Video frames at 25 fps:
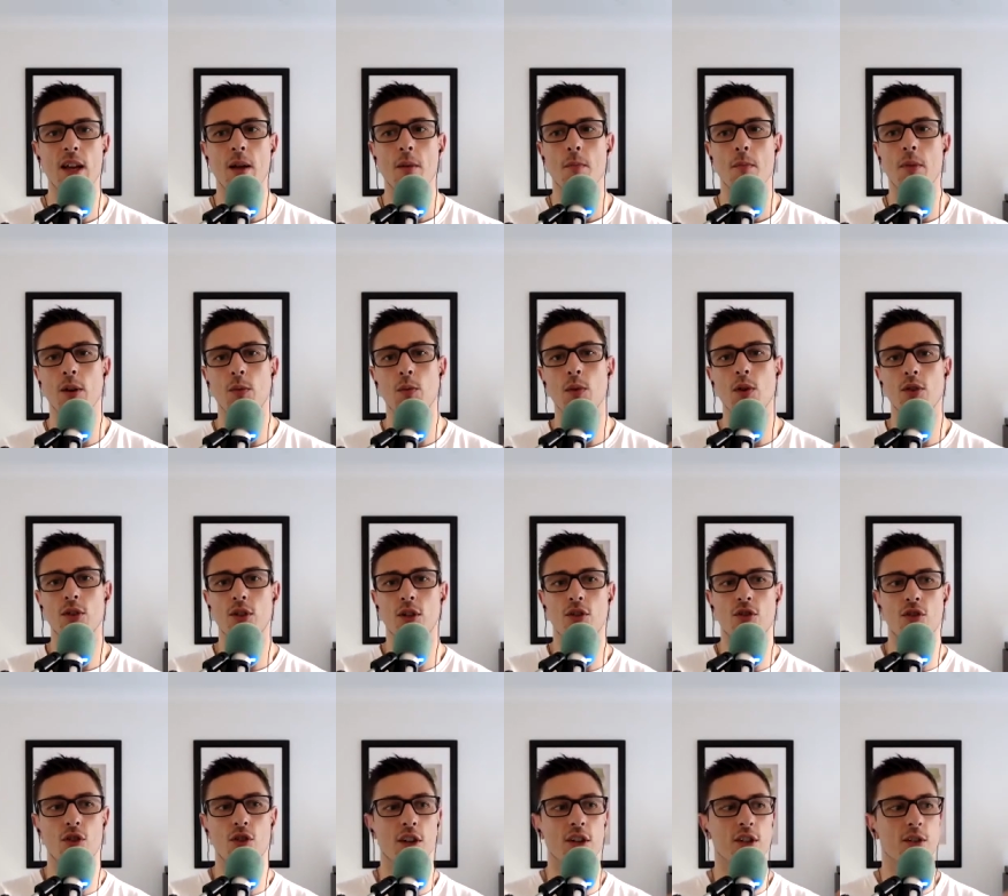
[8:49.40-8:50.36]
But we're also
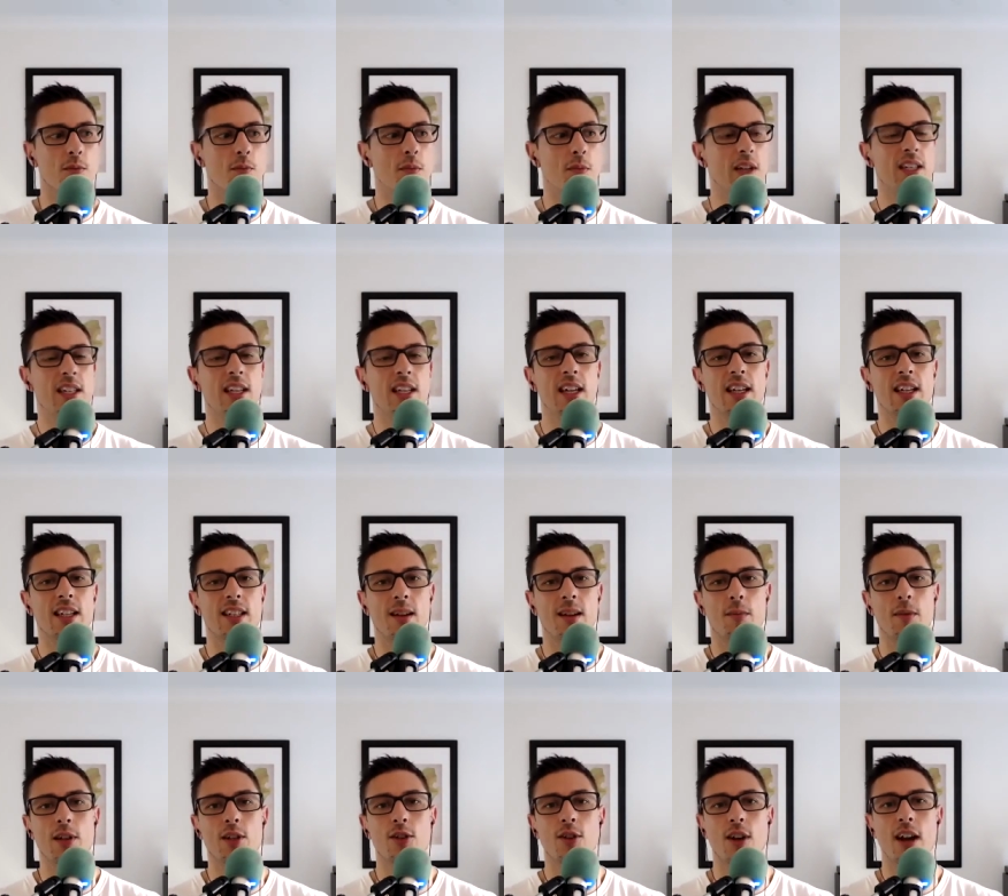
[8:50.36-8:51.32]
transmitting
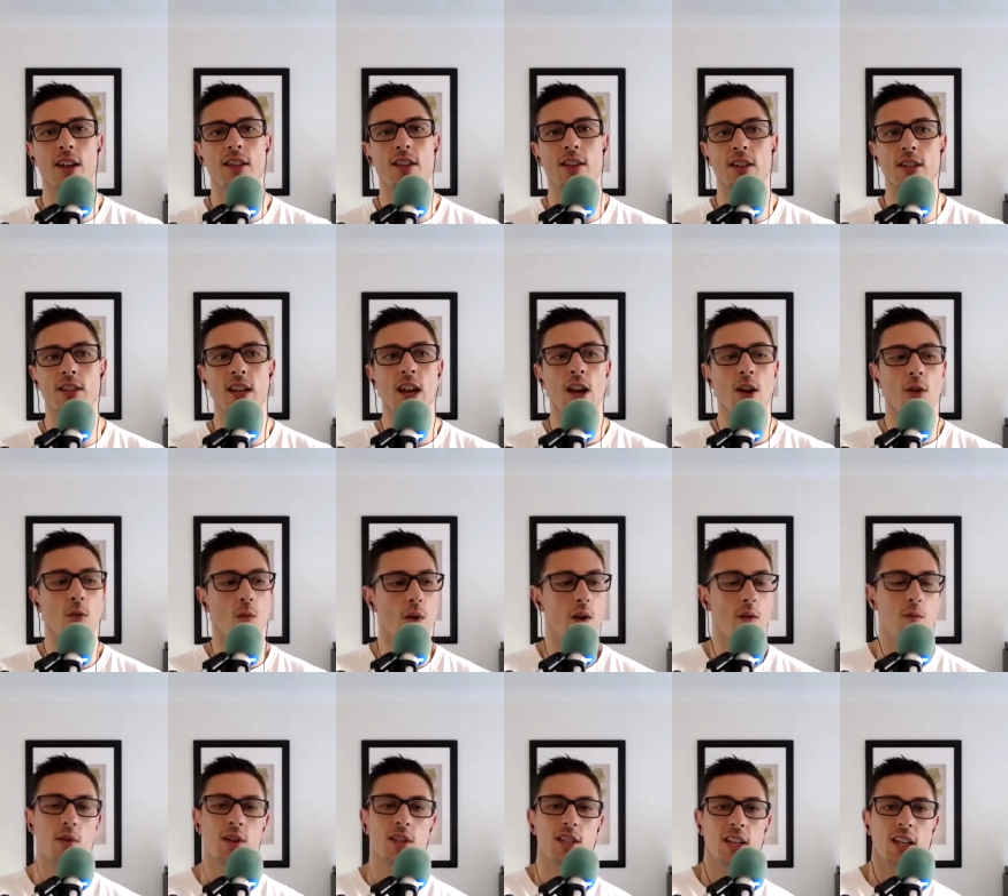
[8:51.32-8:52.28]
something to others.
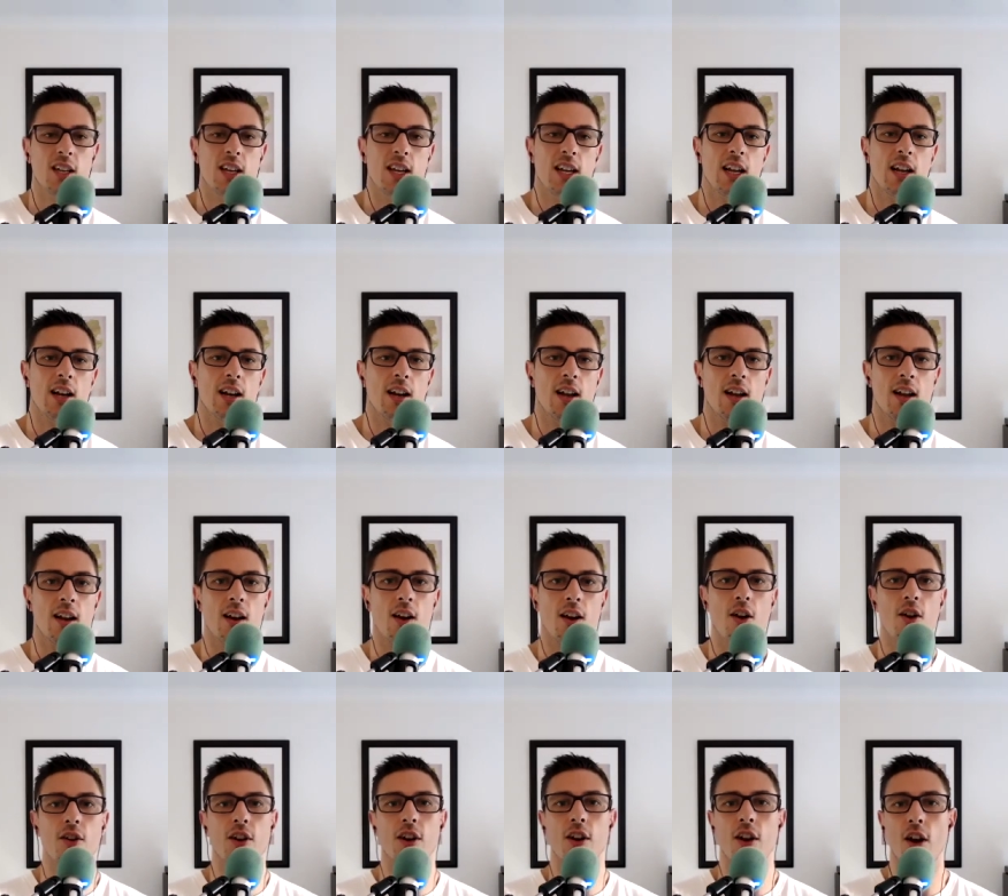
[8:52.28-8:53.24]
When we're sitting
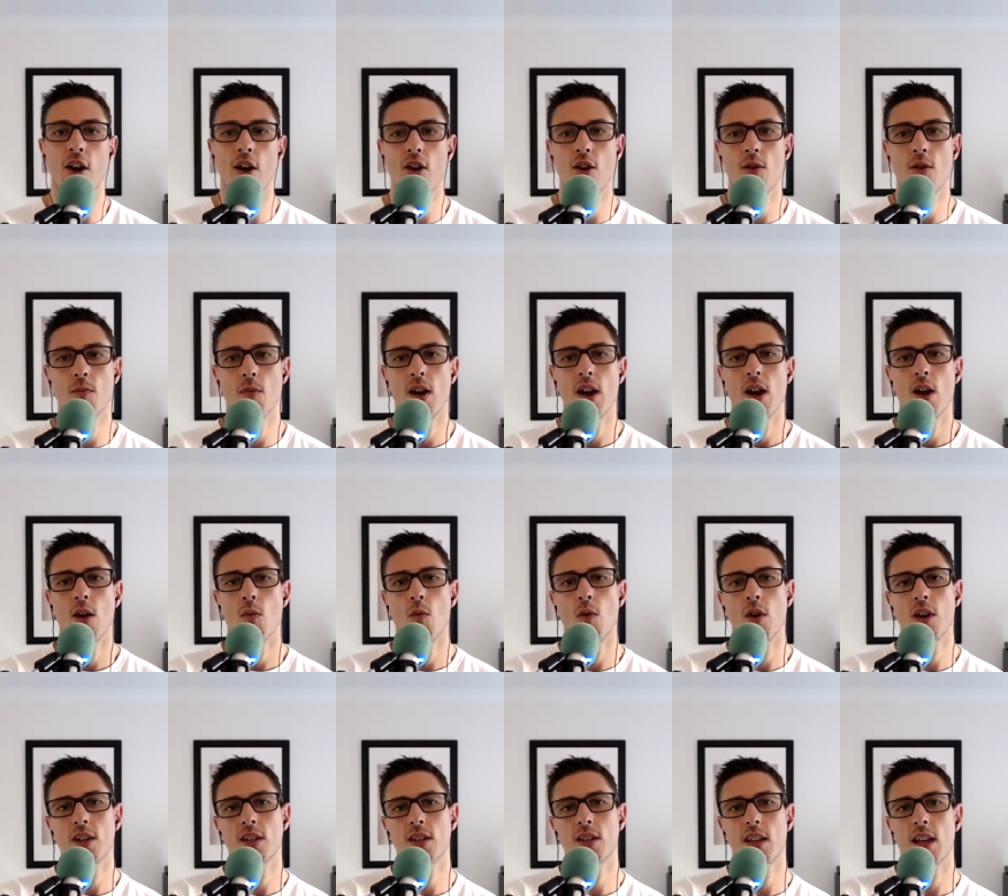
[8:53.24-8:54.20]
alone at home,
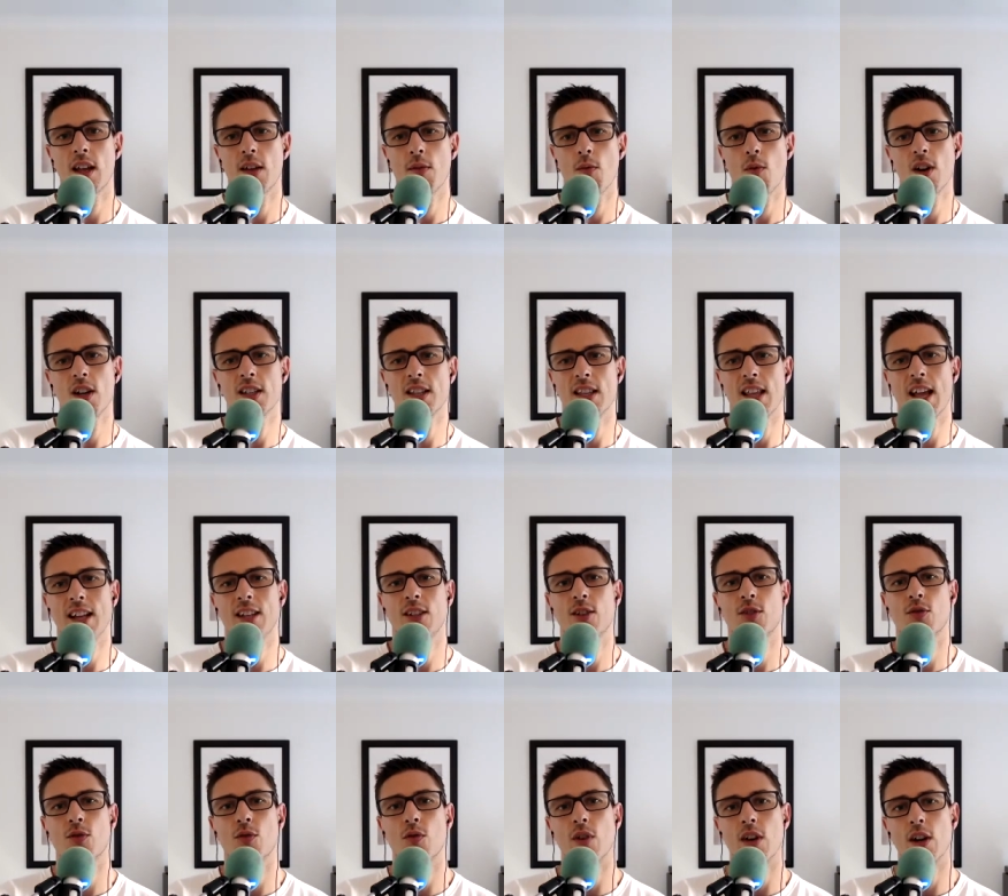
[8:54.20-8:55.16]
what is that, what is that
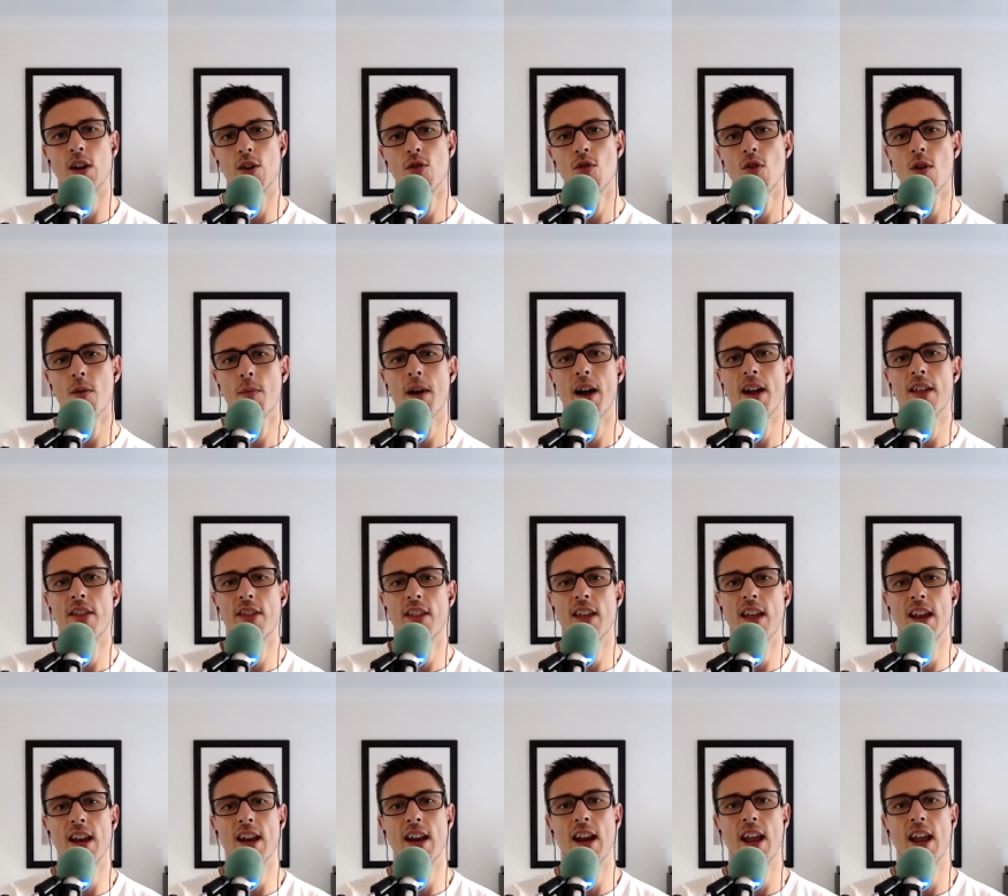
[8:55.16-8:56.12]
story? Who am I
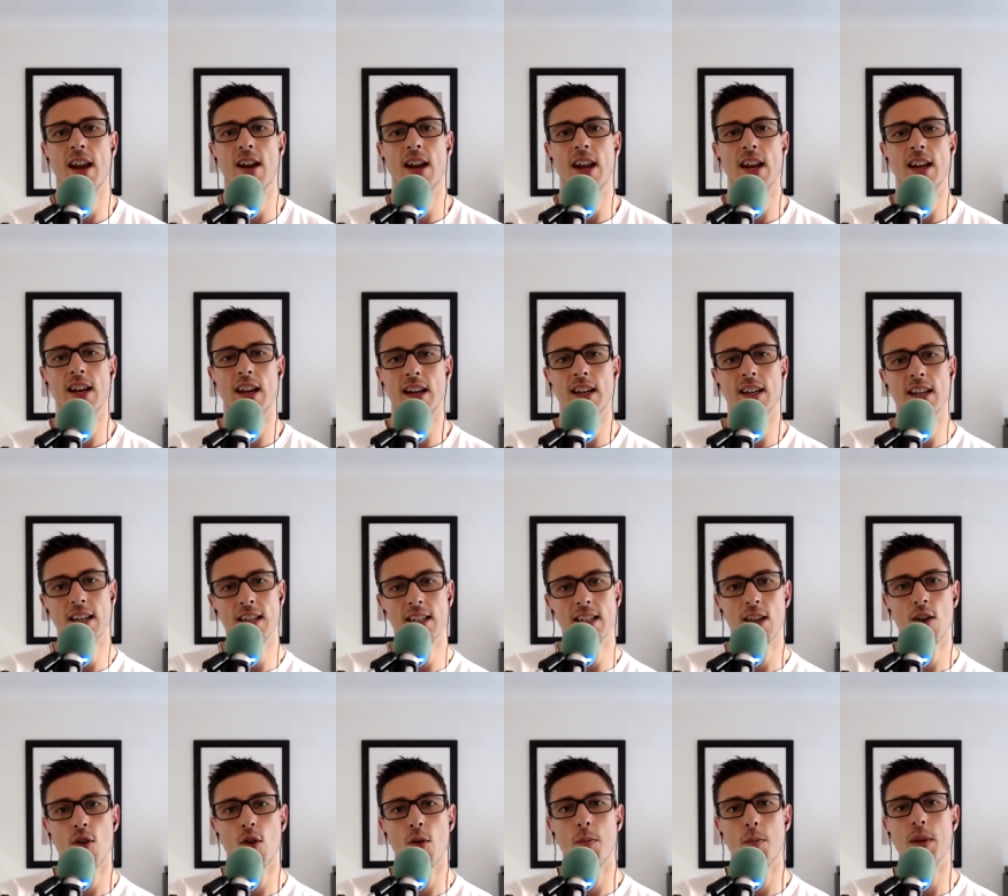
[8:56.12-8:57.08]
then? And, and is
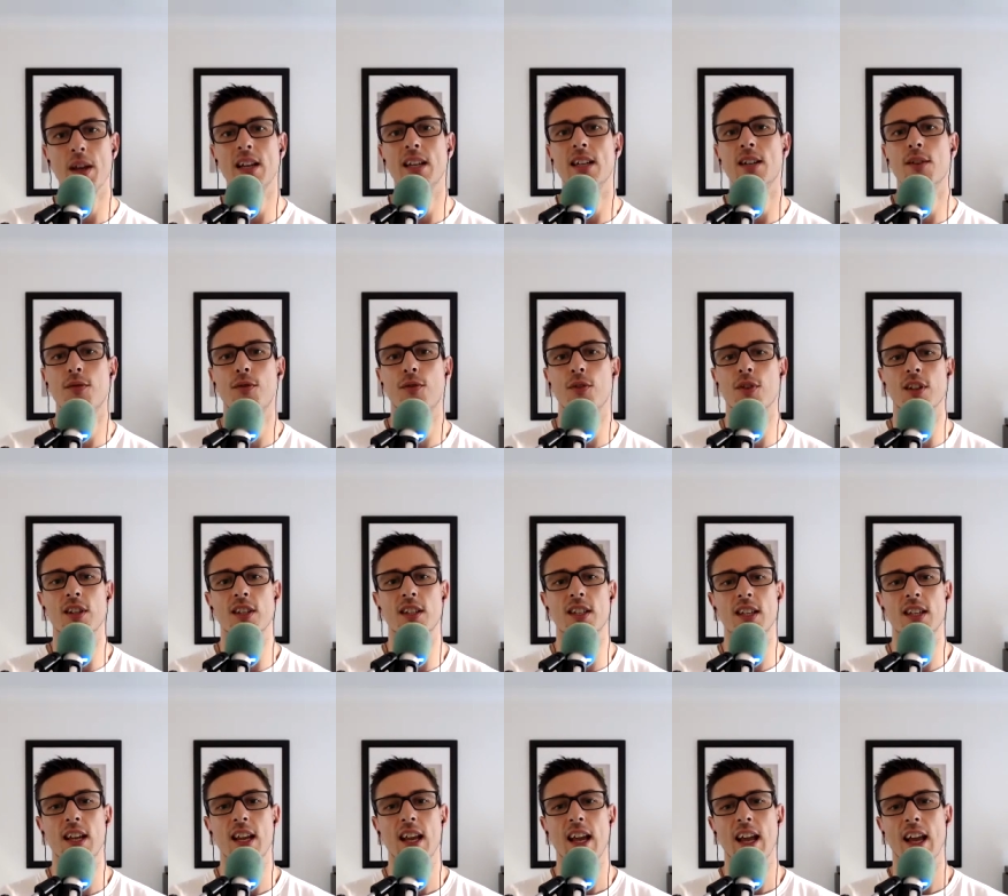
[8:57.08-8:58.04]
there a big difference?